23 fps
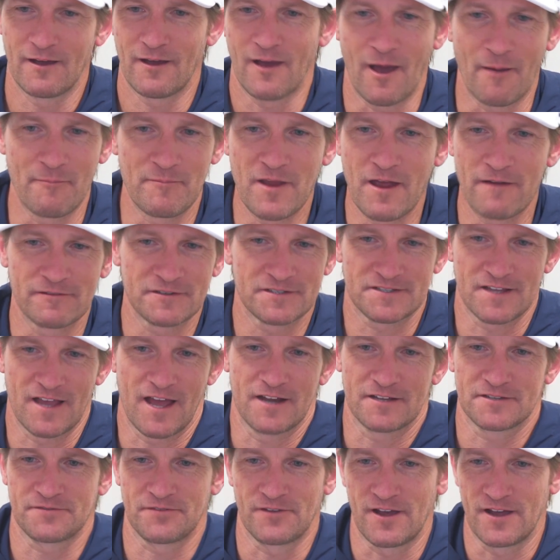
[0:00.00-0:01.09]
I'm never
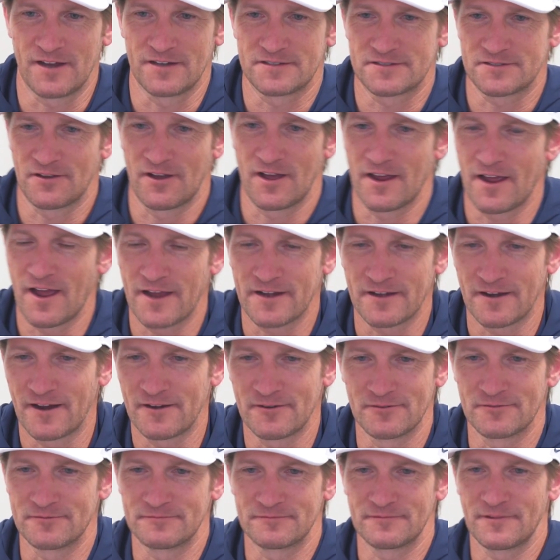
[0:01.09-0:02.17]
satisfied, so I, I, I,
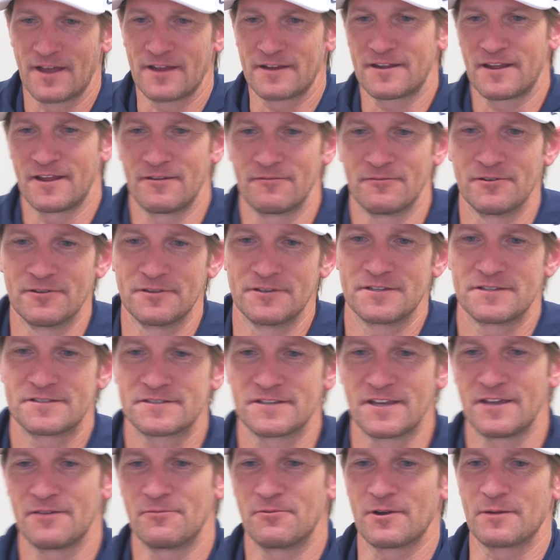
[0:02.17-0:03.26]
don't I can't really
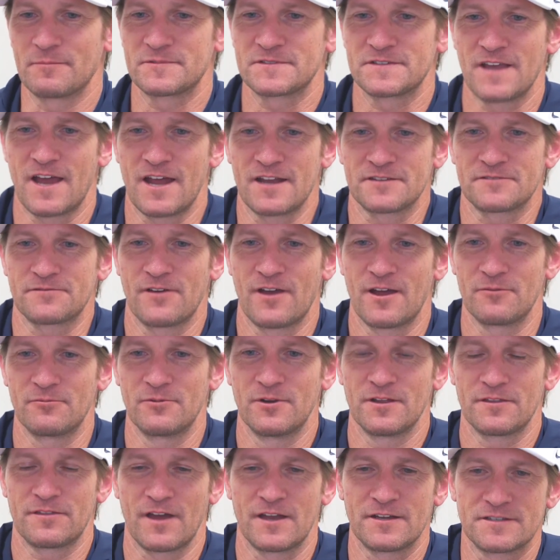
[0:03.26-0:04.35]
say what I'm satisfied with.